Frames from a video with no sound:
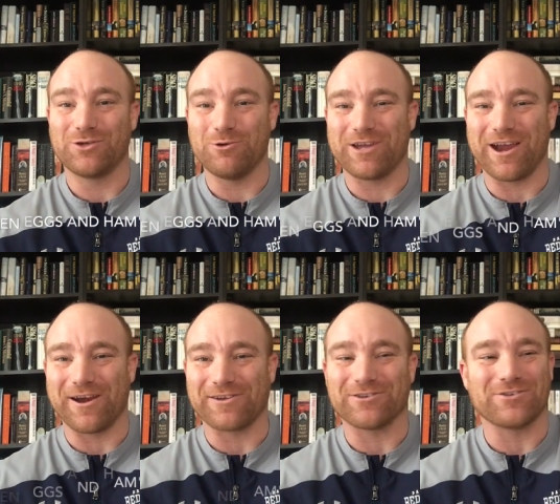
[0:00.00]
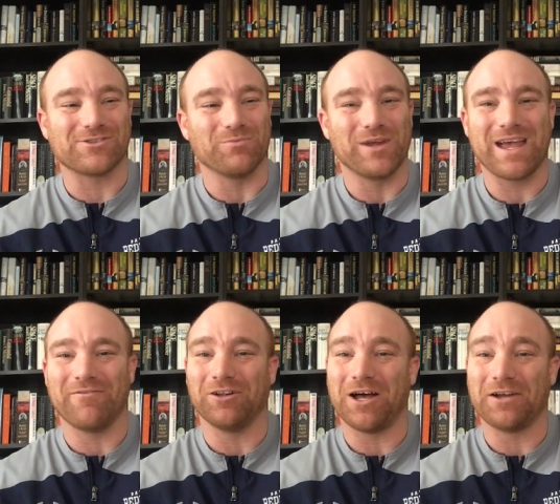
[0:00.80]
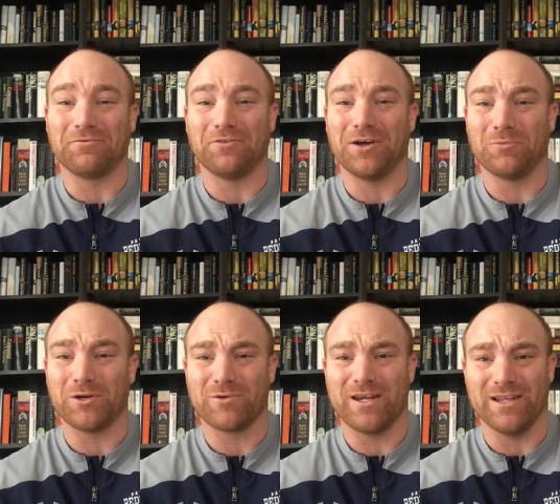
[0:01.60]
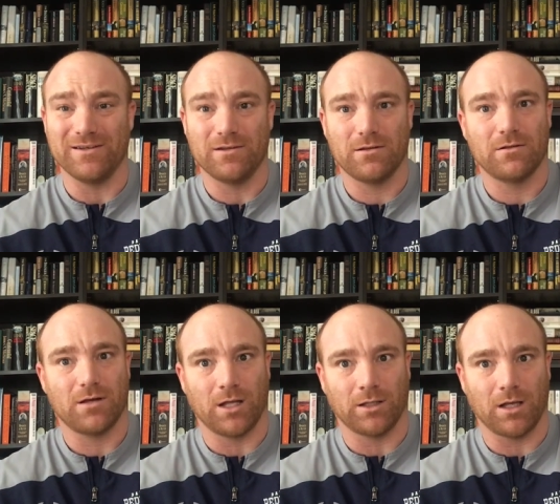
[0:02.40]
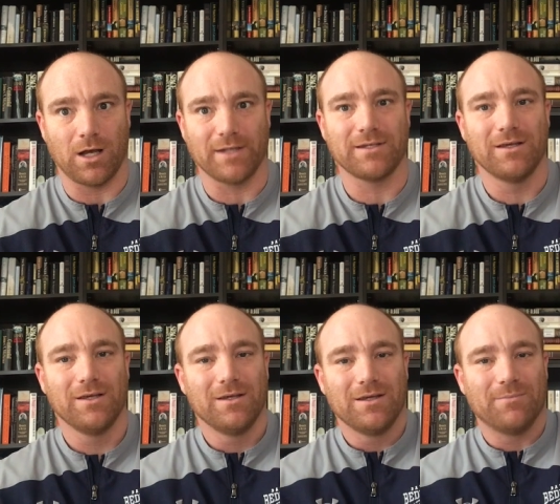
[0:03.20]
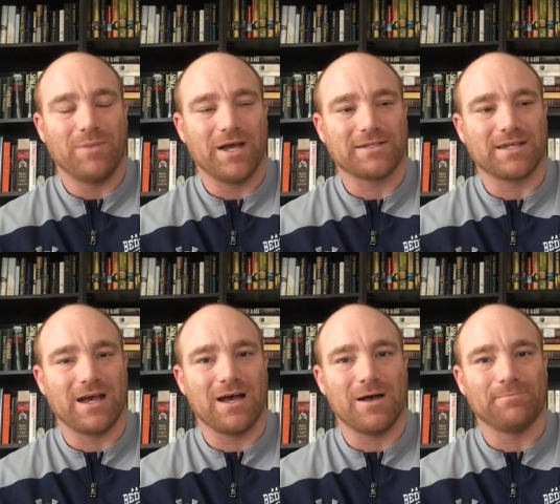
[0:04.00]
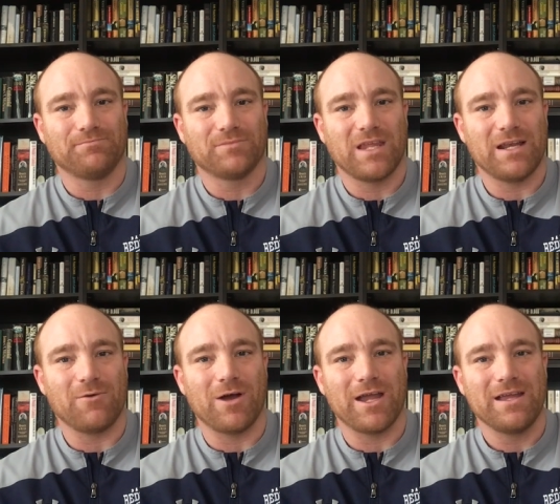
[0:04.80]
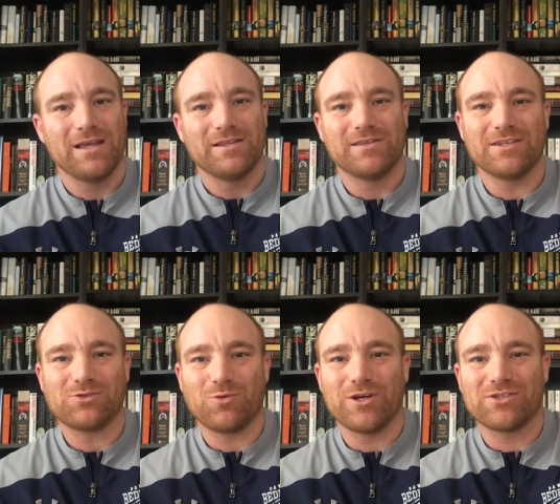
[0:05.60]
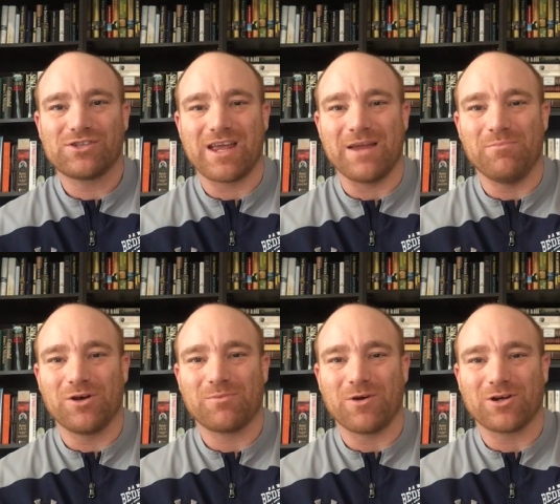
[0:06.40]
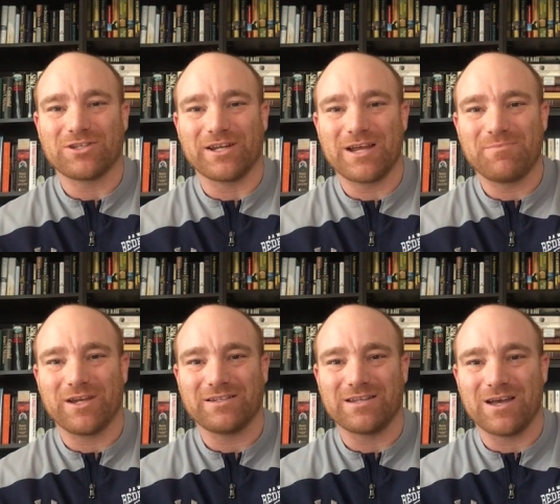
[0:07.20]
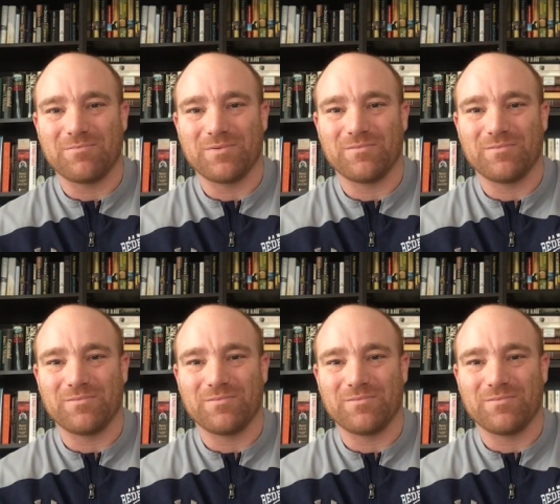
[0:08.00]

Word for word: two characters, and we have a lot of fun. We read it a lot. But um, anyway, this was a bookmark that I picked up